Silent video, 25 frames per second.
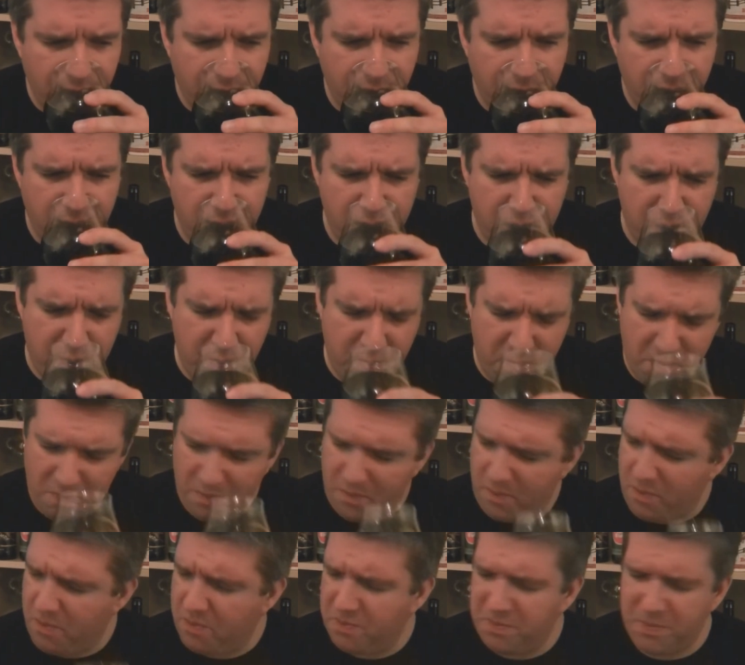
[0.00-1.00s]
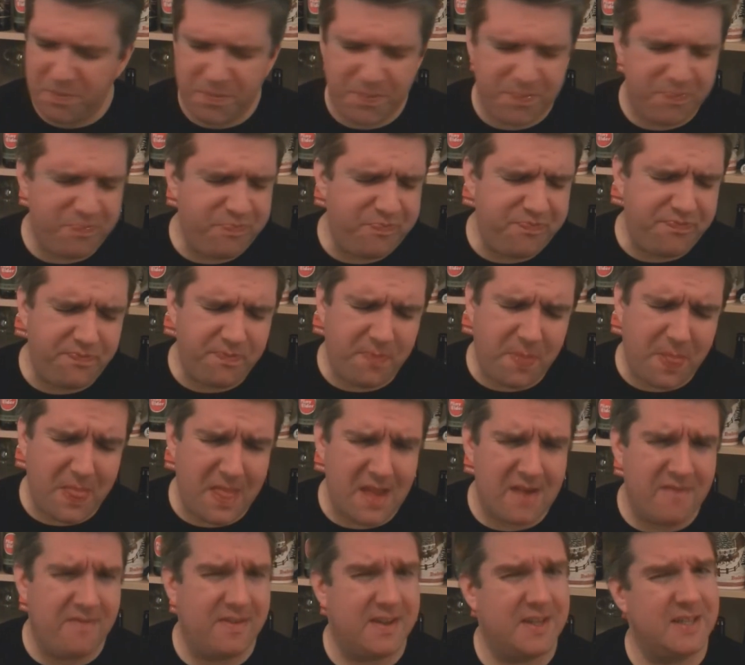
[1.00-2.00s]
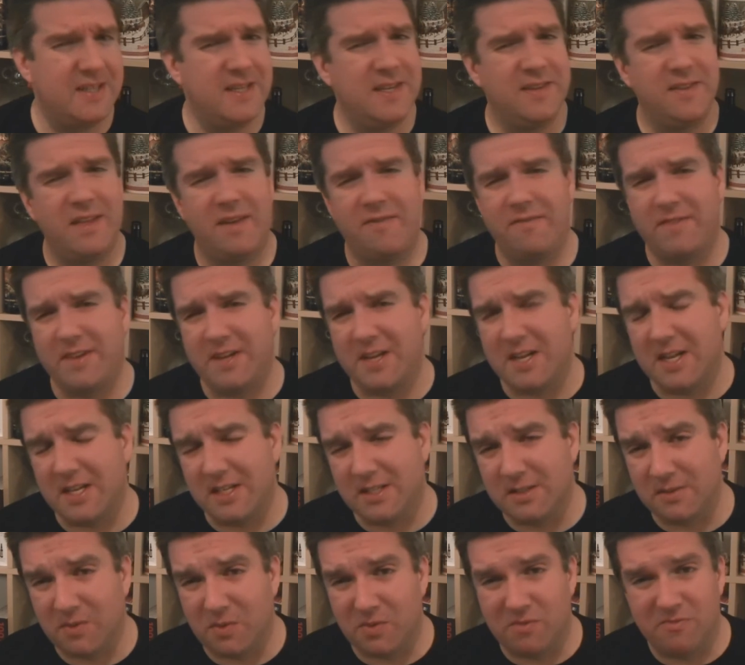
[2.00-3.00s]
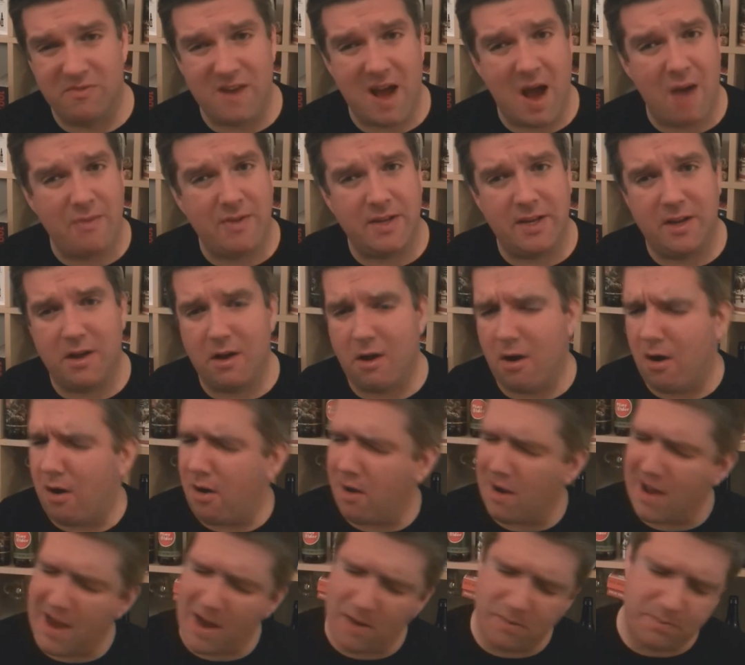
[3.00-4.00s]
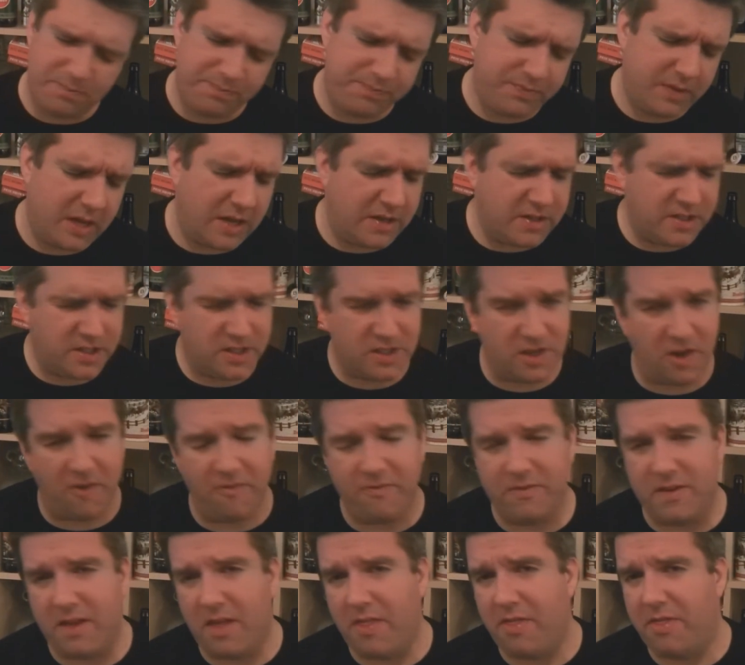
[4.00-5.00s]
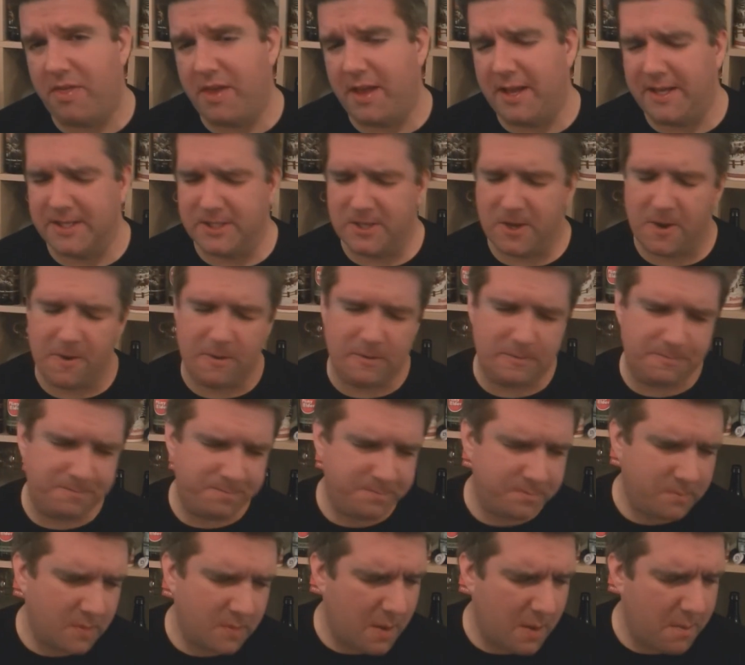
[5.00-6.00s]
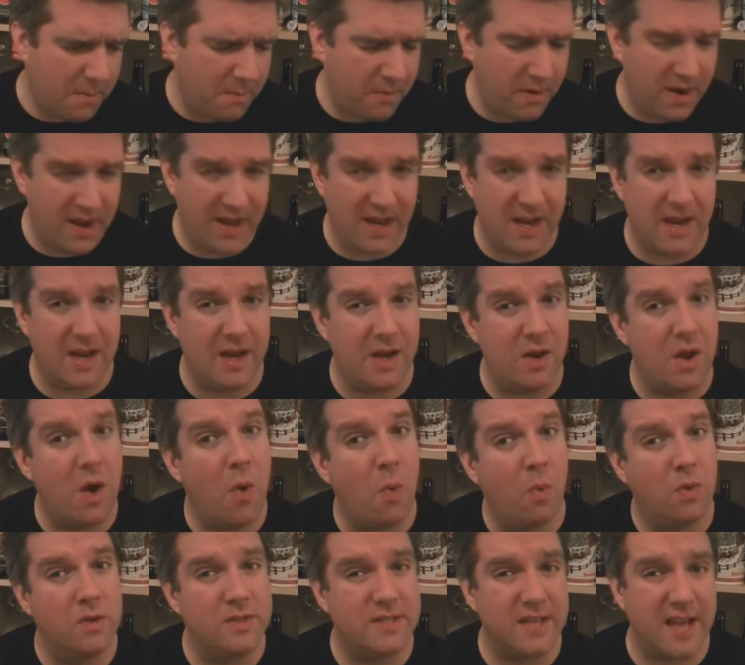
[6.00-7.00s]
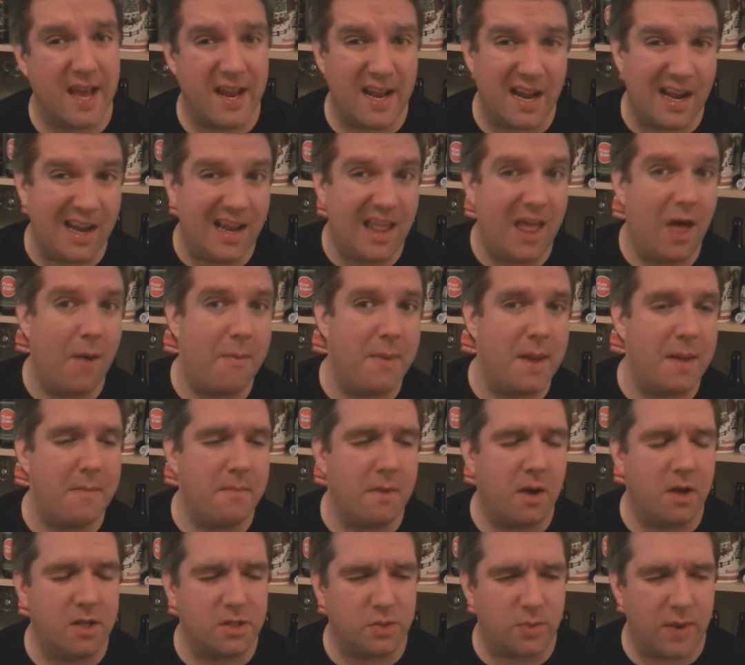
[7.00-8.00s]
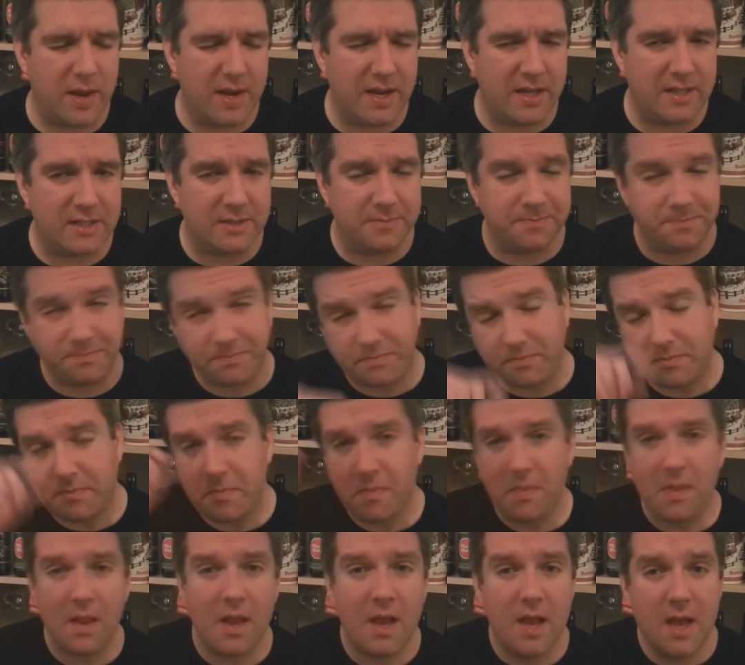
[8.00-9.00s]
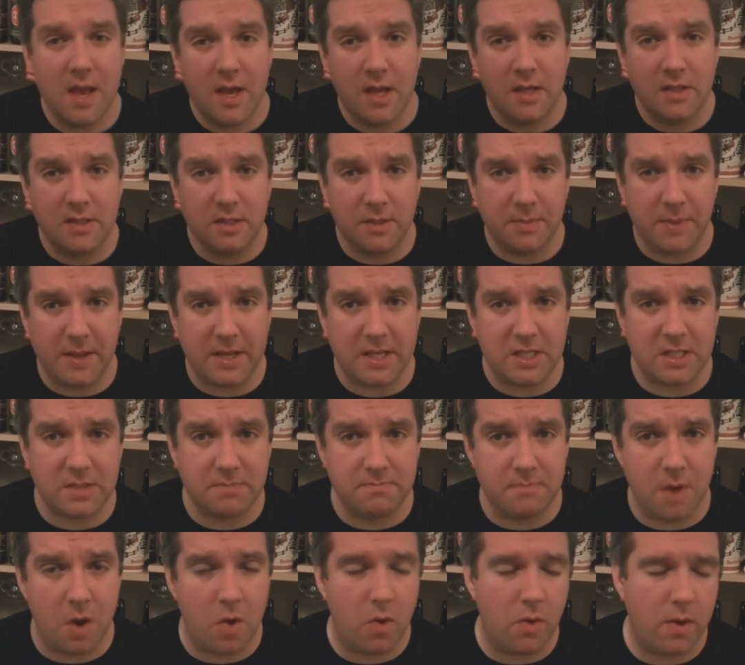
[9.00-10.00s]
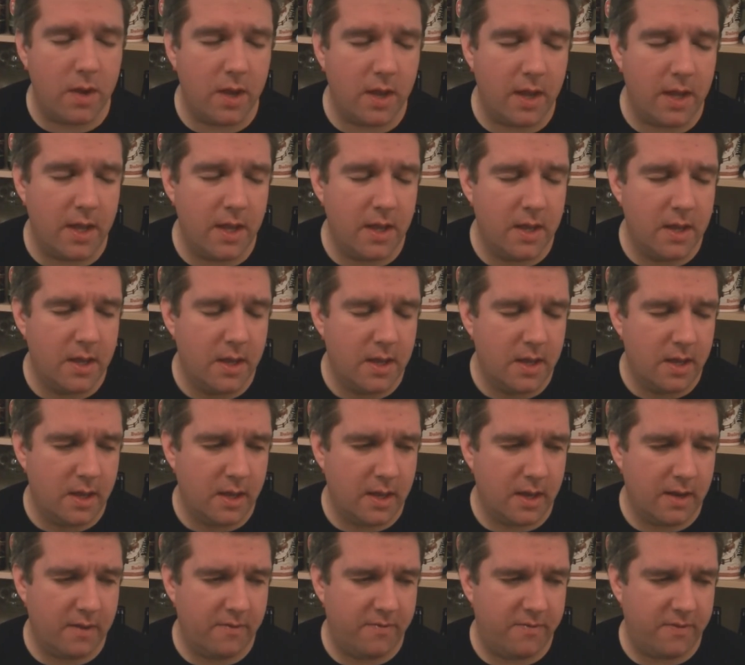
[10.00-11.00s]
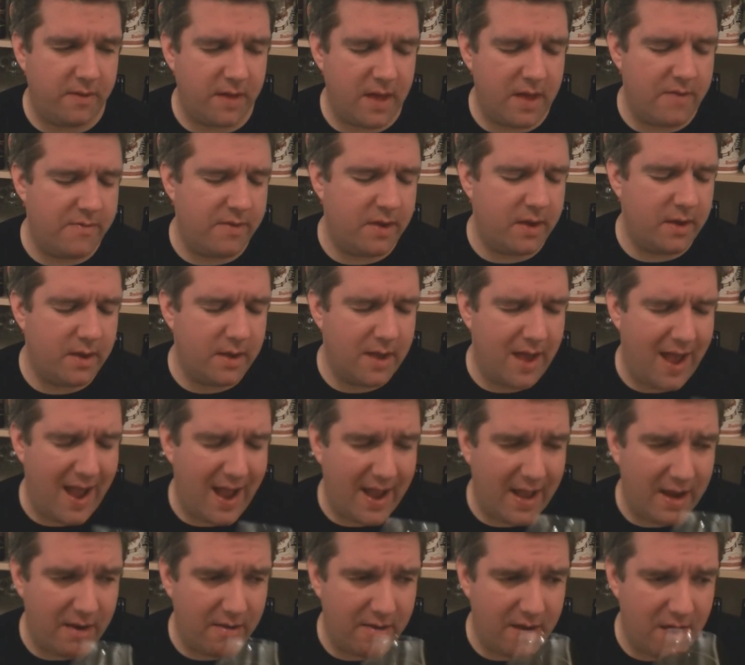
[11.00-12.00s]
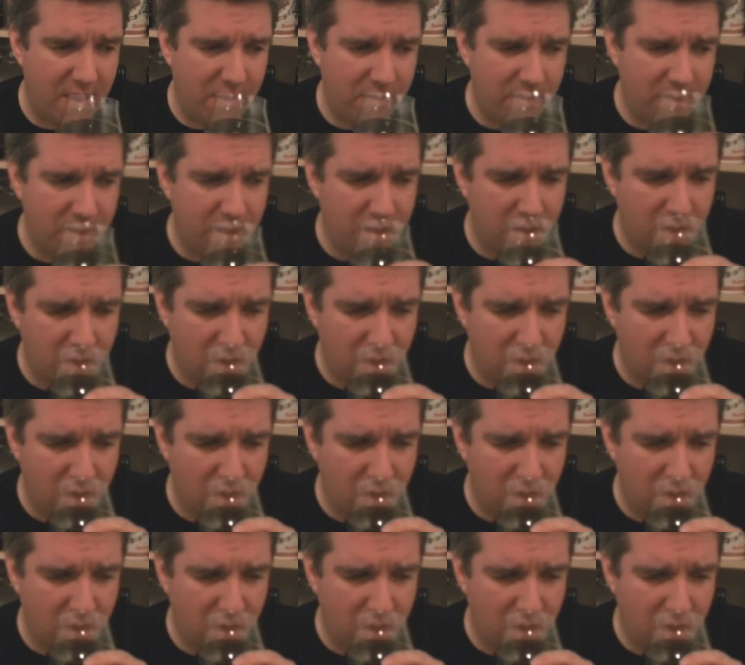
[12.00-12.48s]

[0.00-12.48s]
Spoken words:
That vanilla's rounding it all out, softening things up, bringing in once again a little bit more sweetness. There's a bit of smoky kind of flavour hanging around.